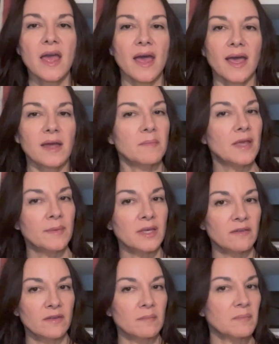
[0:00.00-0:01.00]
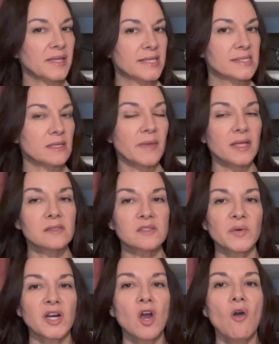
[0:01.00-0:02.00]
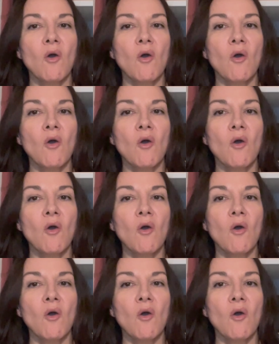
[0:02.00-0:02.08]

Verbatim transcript: and maybe even place them elsewhere,